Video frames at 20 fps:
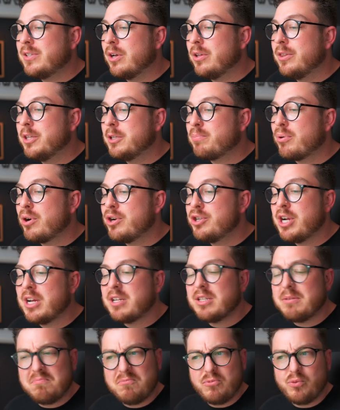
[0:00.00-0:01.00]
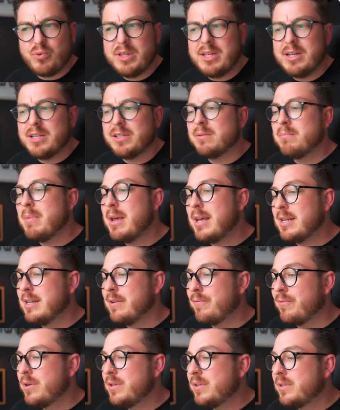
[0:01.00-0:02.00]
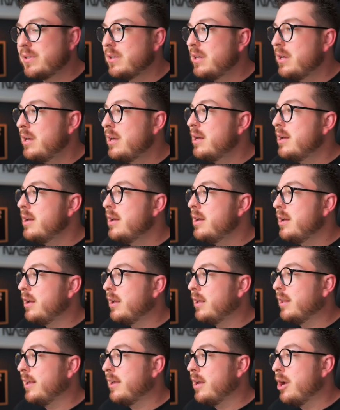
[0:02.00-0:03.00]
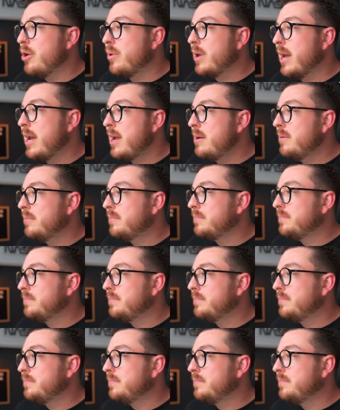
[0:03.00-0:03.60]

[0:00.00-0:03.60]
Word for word: on this project, really doesn't make a difference. Click OK.